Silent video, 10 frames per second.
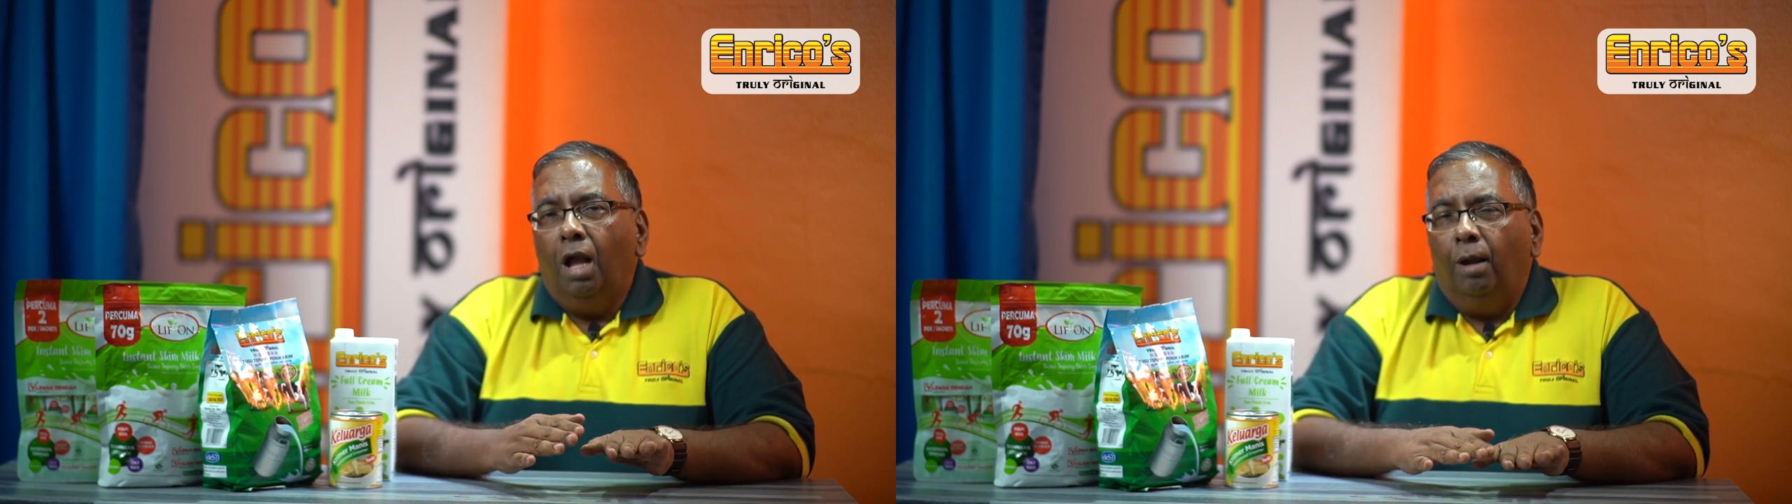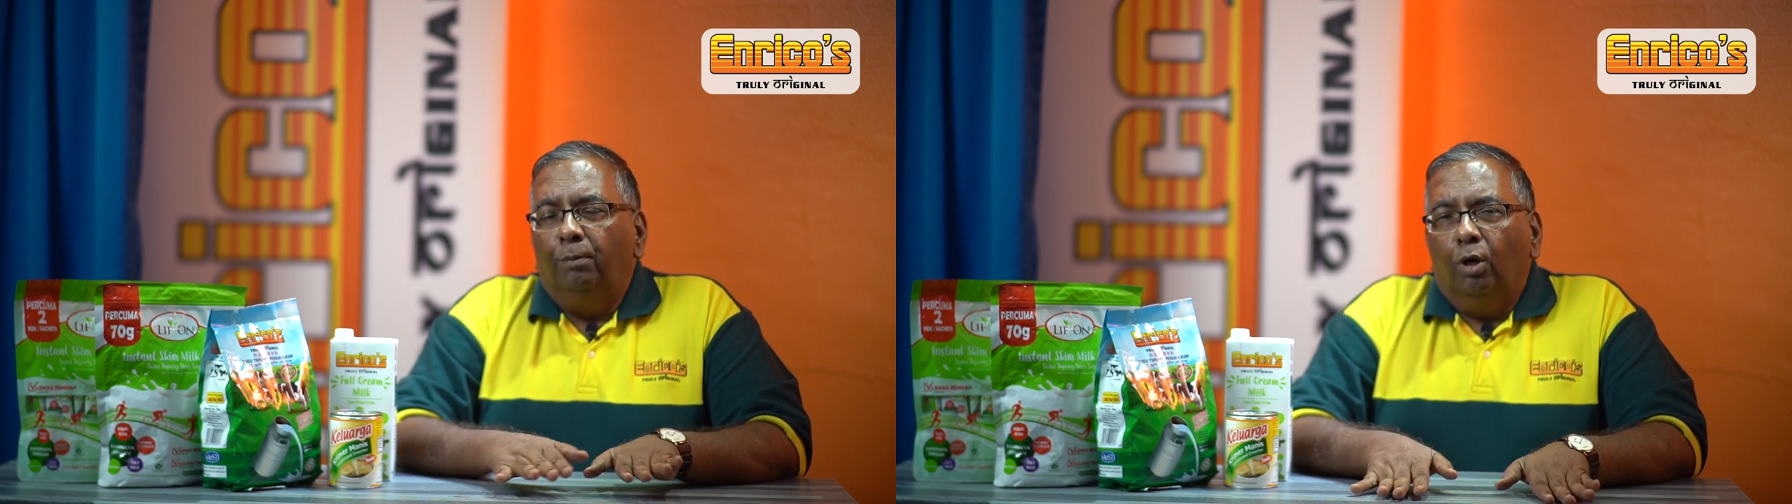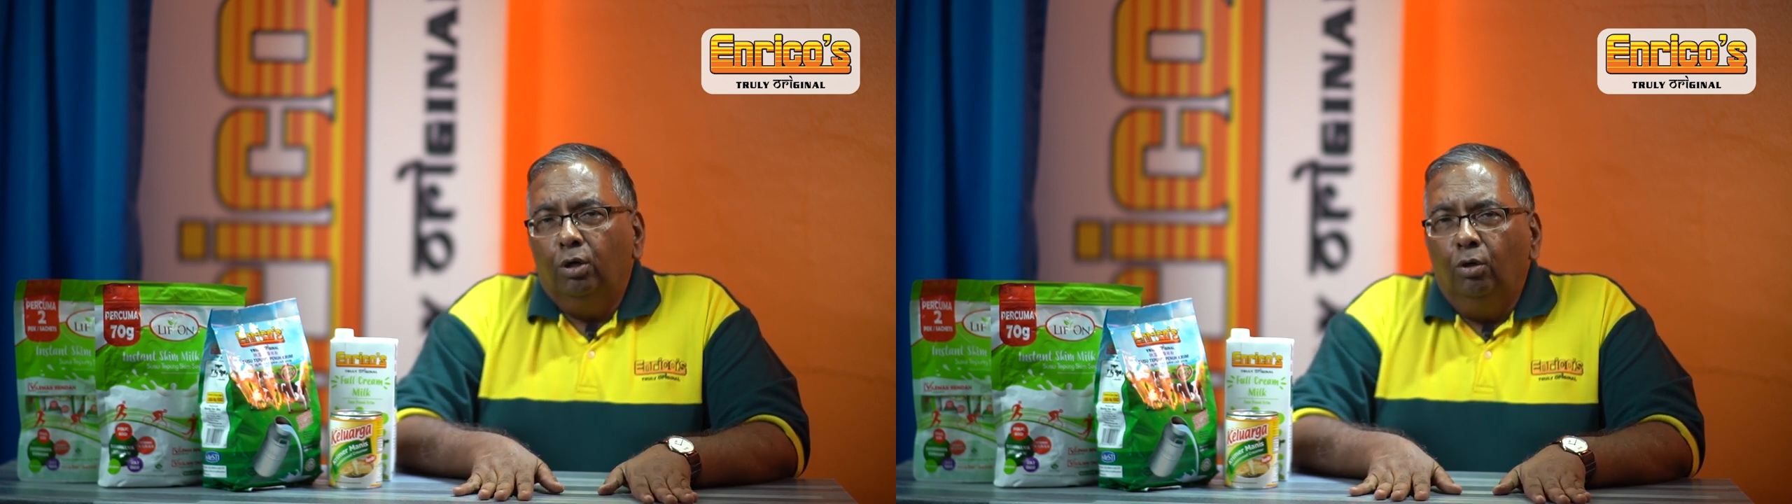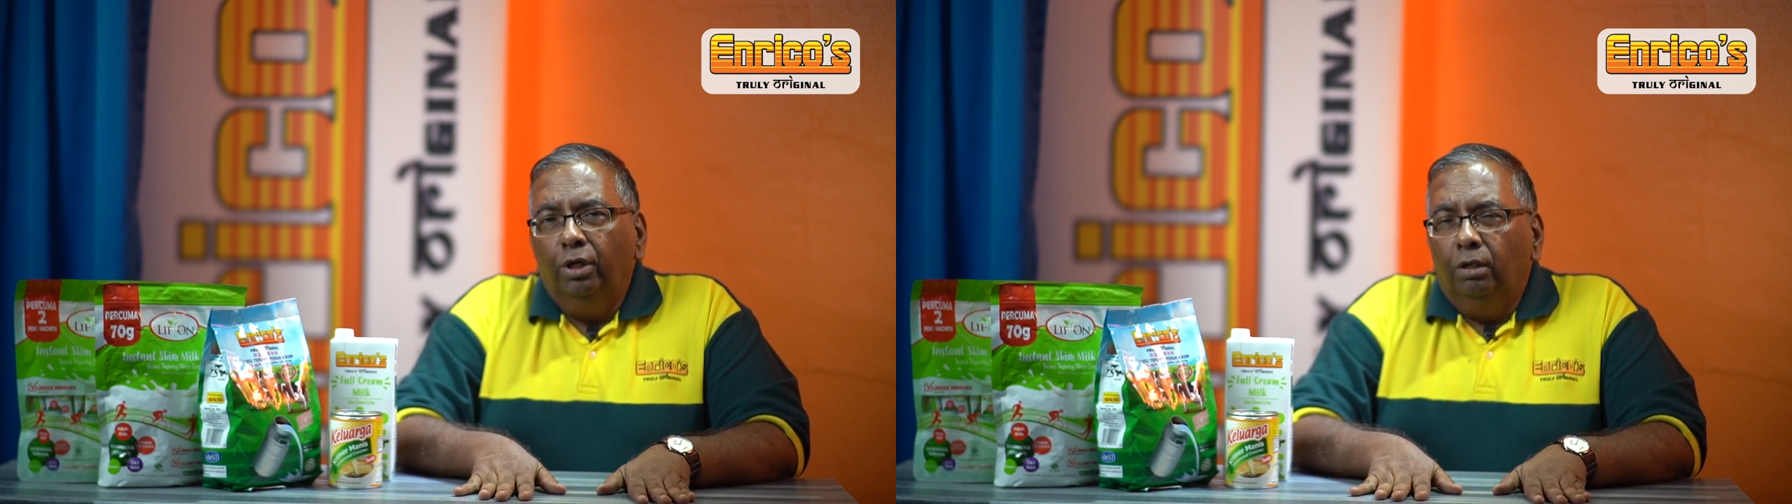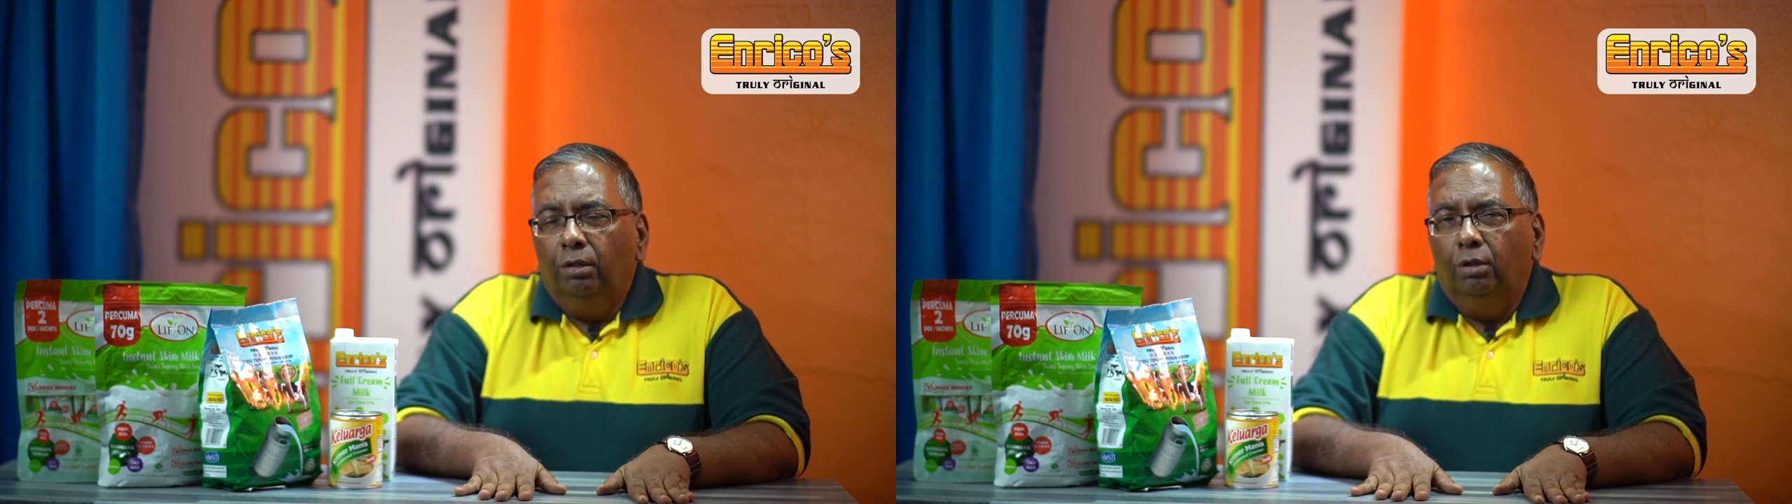I'm not
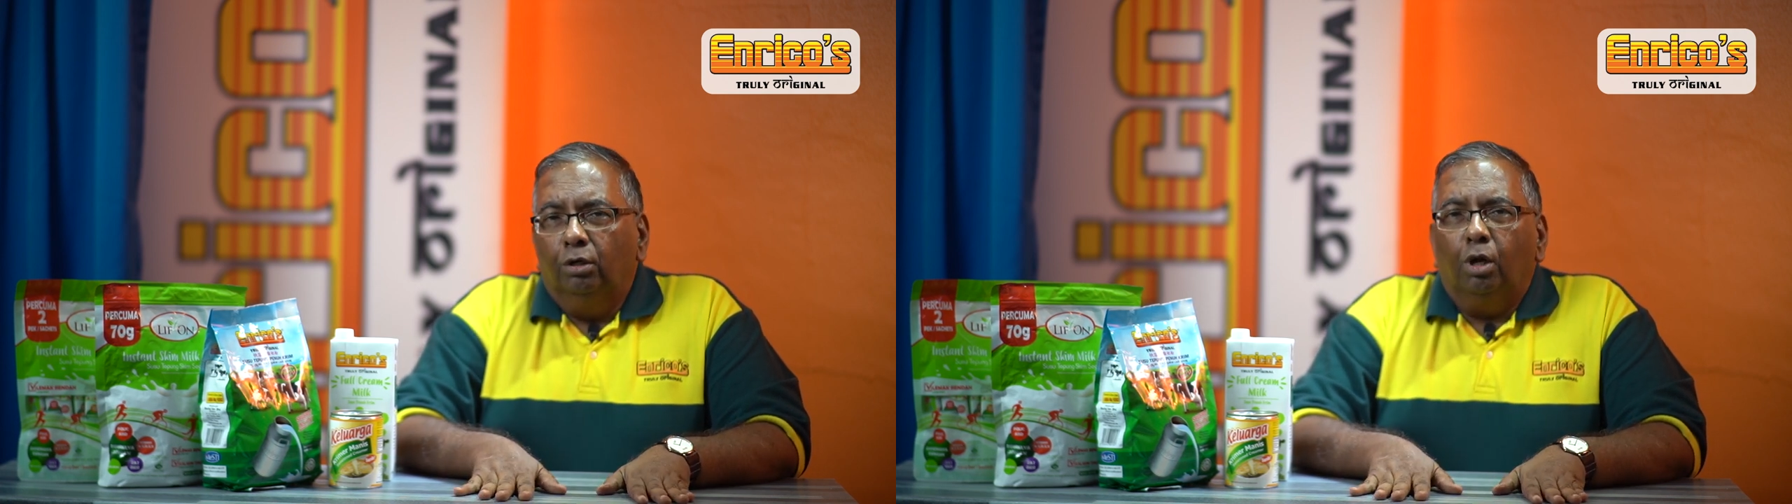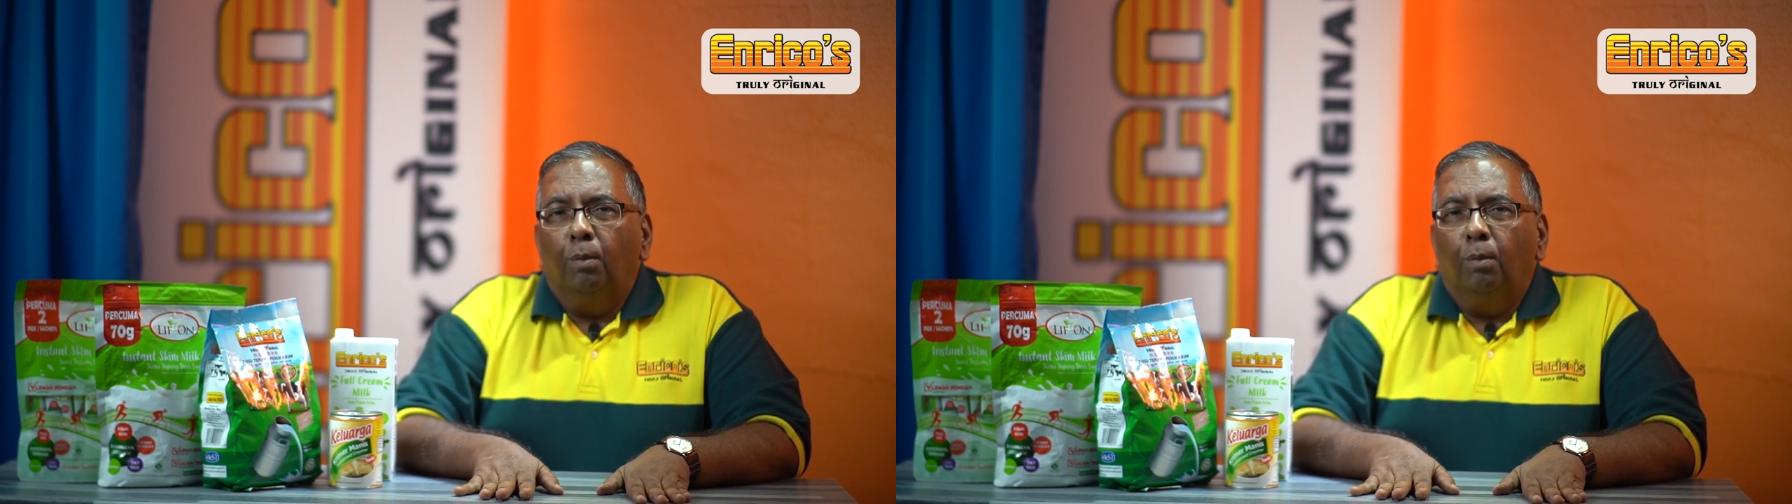going to the